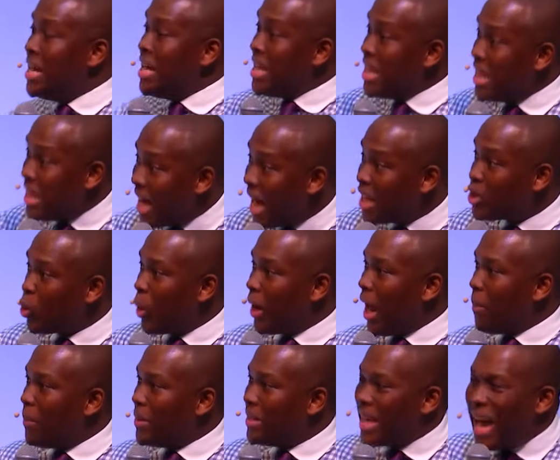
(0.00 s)
That's what
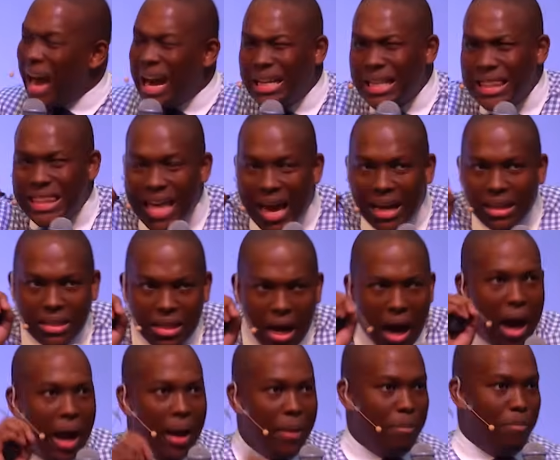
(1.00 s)
happens. At that
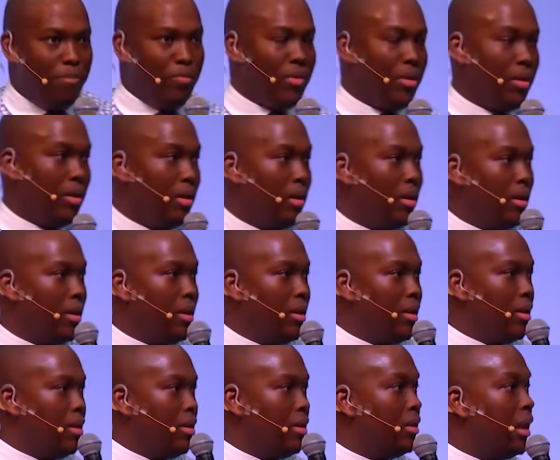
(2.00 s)
time,
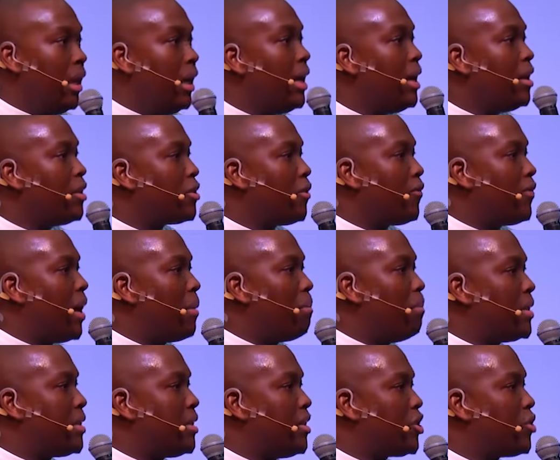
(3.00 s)
the leaders of that
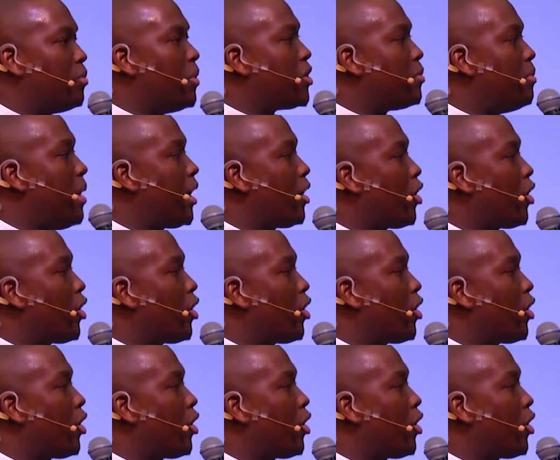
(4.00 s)
business must make a